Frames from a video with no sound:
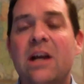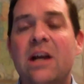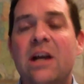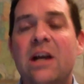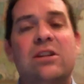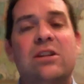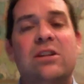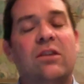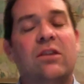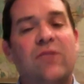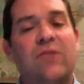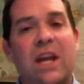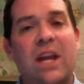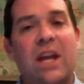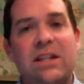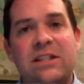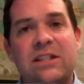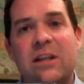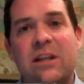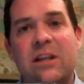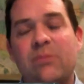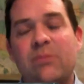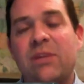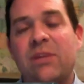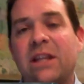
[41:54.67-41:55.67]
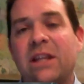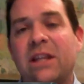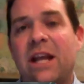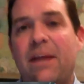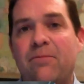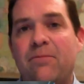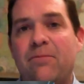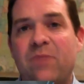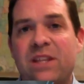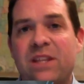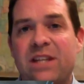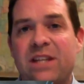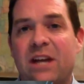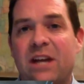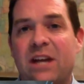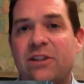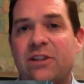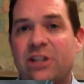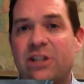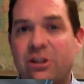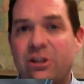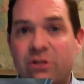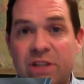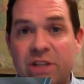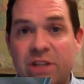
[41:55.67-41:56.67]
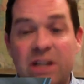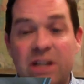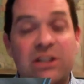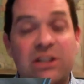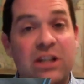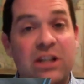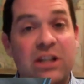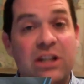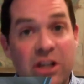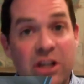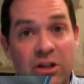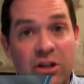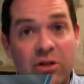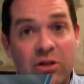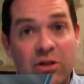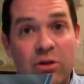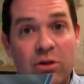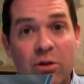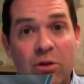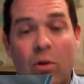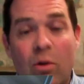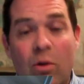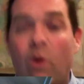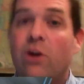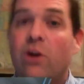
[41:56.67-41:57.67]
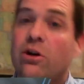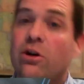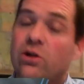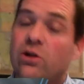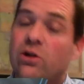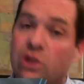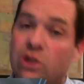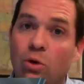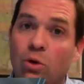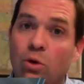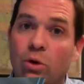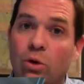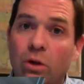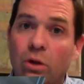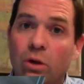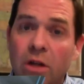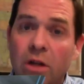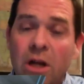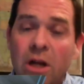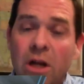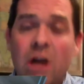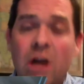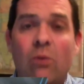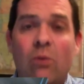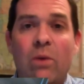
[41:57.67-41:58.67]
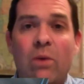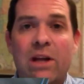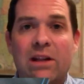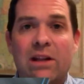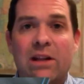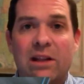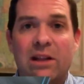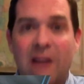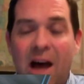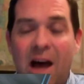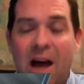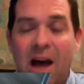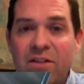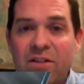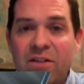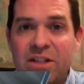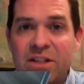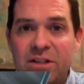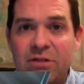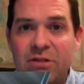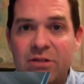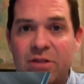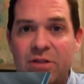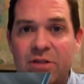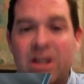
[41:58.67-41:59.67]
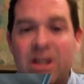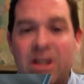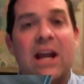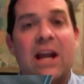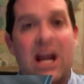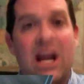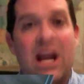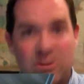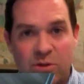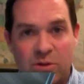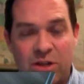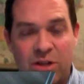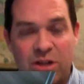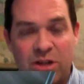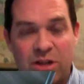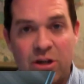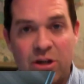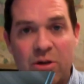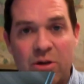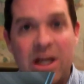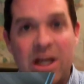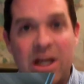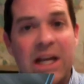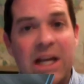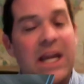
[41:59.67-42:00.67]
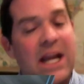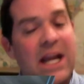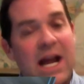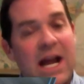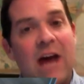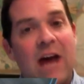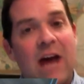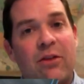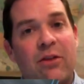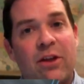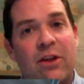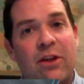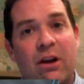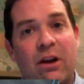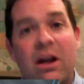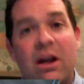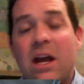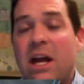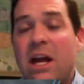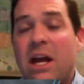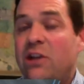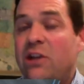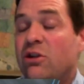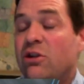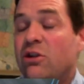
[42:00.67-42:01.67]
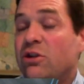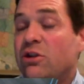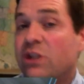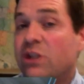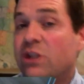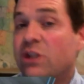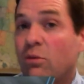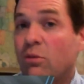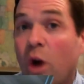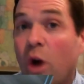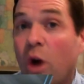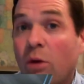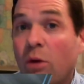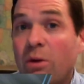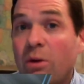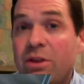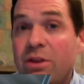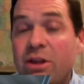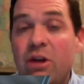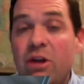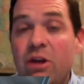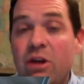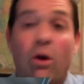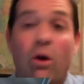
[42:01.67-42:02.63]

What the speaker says: So if that's something that sounds interesting to you or your school, we'd love to connect with you and get out there and do some work with you,